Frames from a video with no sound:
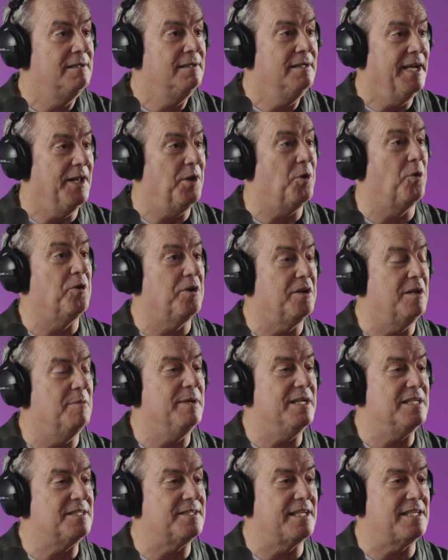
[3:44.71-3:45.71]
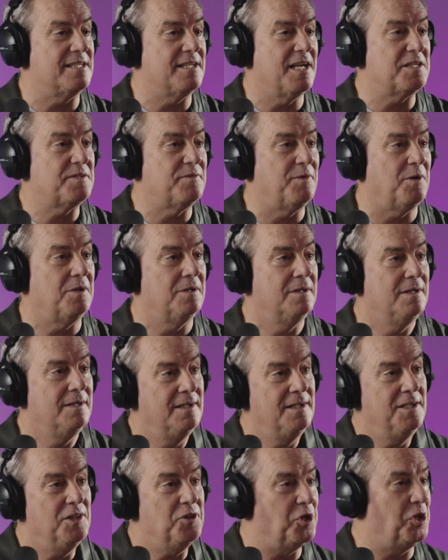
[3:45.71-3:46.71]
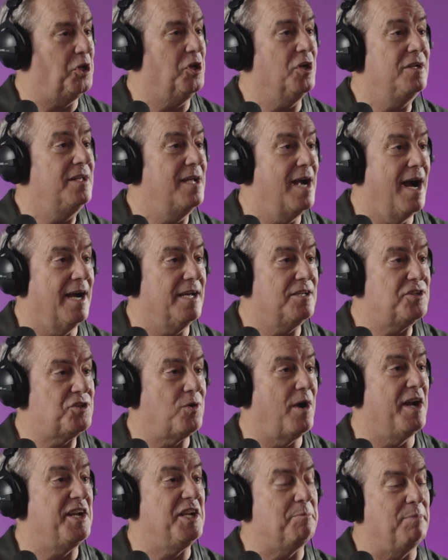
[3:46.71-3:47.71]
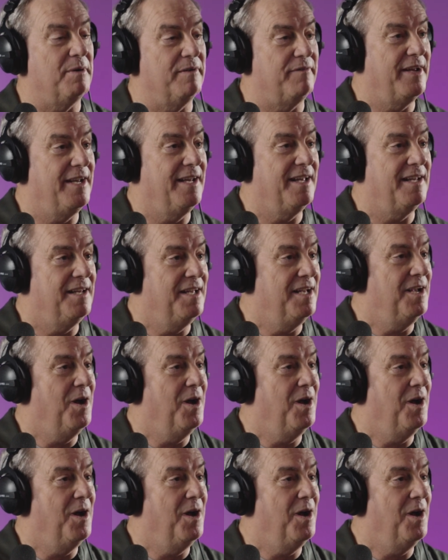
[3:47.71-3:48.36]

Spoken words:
in order to be successful. The good guys trying to prevent it